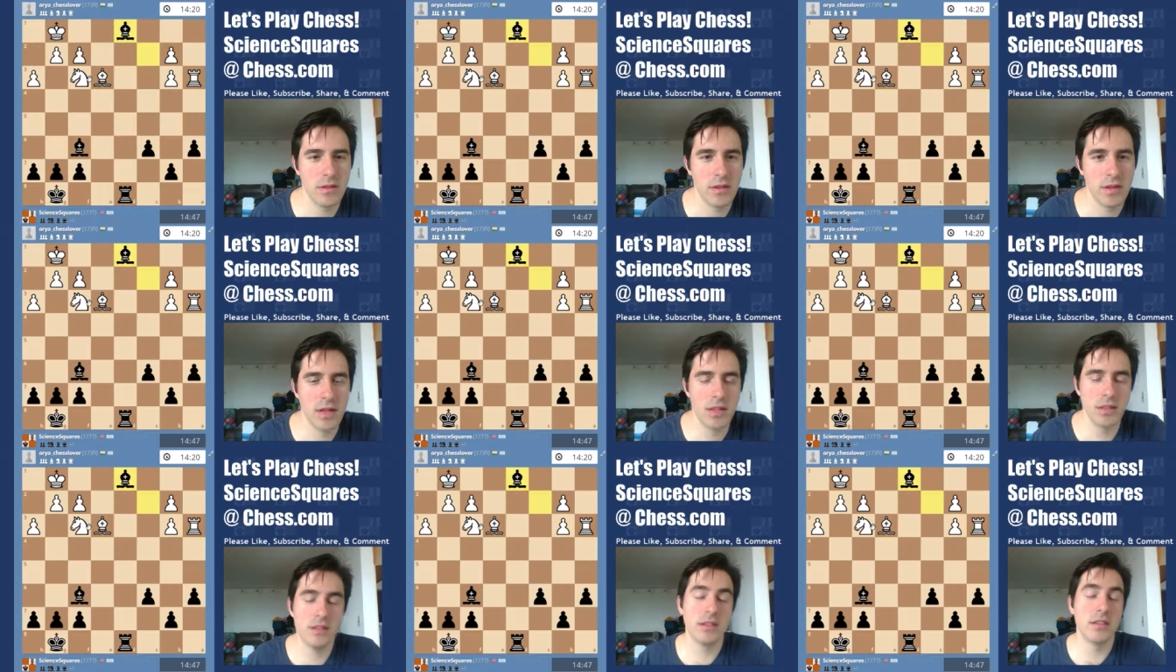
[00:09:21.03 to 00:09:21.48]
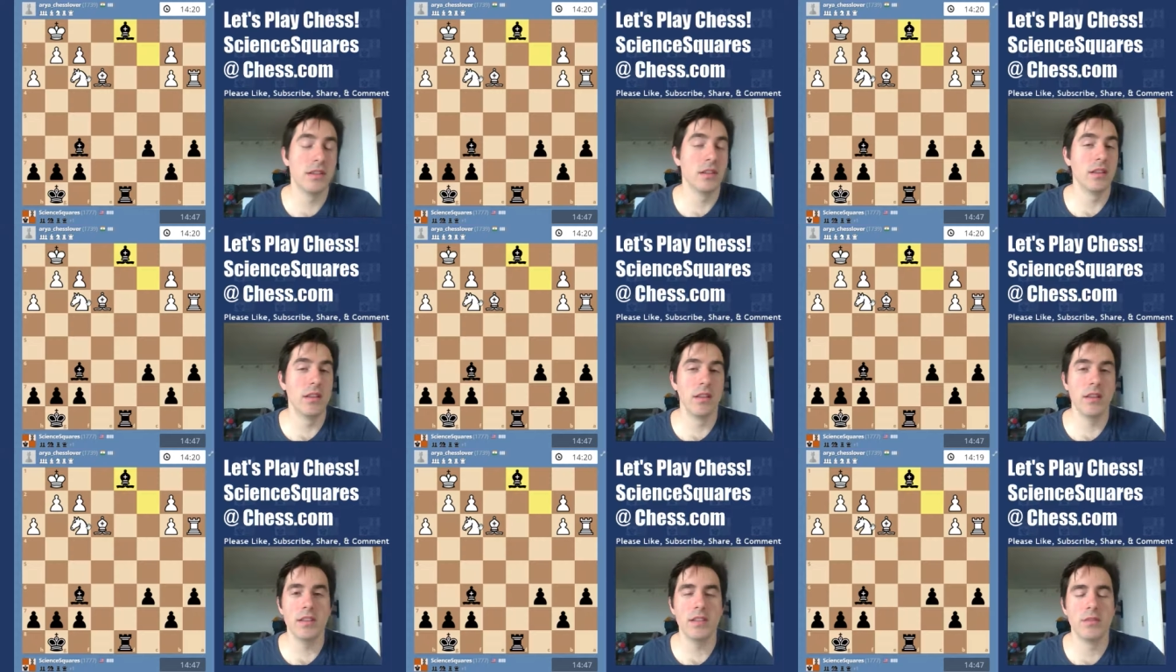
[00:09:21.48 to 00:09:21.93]
And
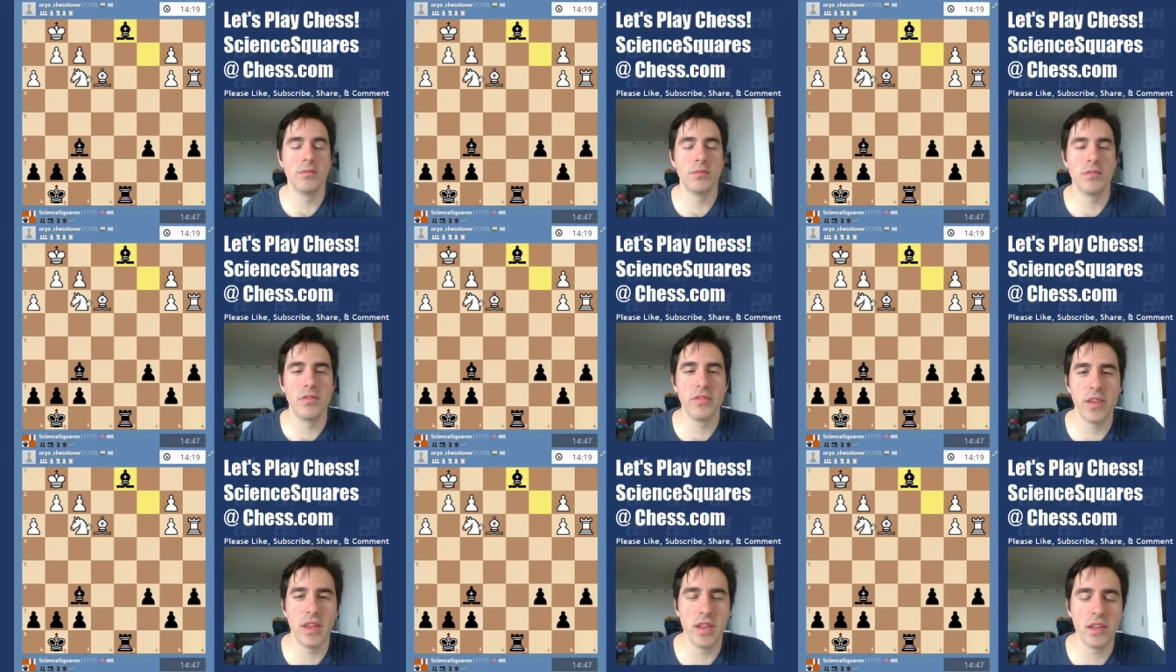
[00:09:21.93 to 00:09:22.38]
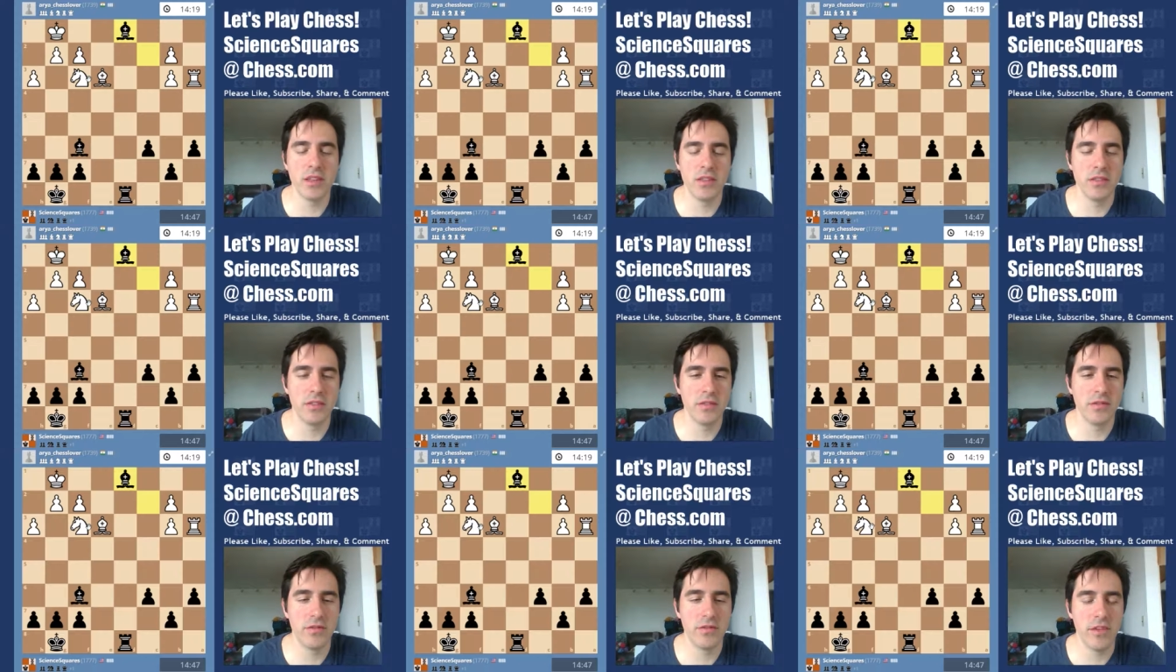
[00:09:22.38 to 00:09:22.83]
still, any
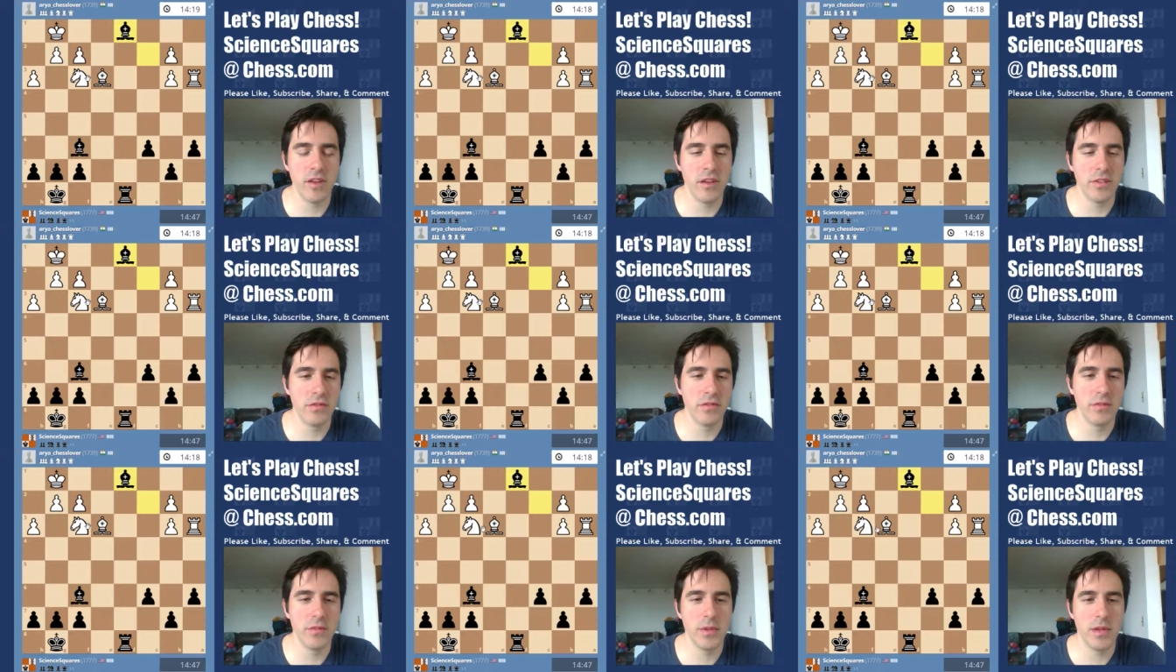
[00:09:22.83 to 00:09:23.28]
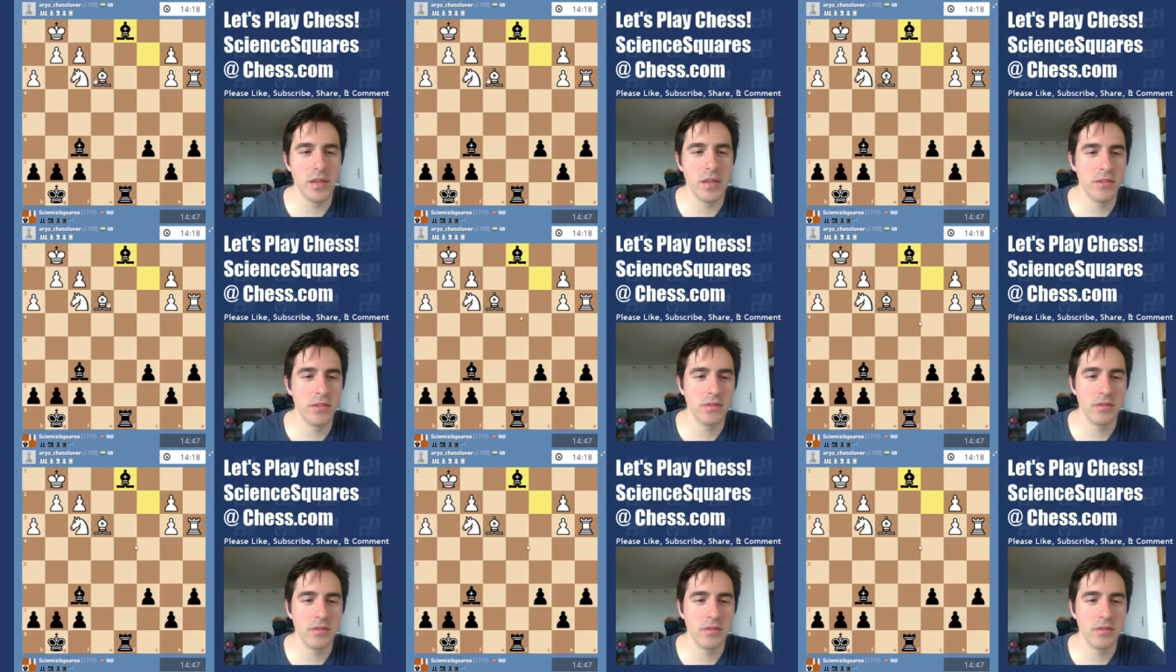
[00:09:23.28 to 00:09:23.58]
simplification is fine for me.